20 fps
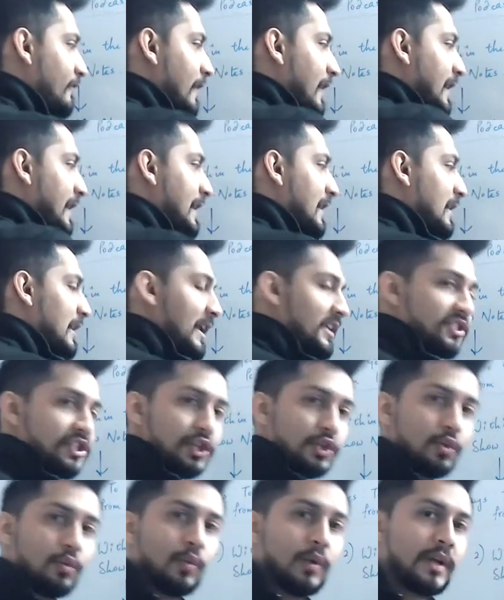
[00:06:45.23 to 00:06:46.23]
very
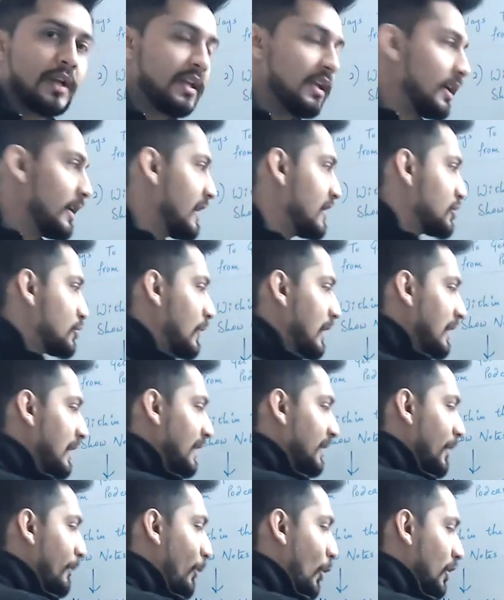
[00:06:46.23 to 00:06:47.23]
legit over here as well
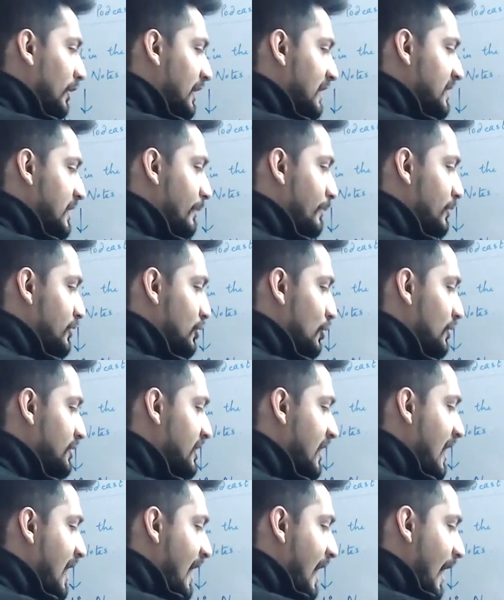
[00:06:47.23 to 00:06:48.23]
in the podcast episodes.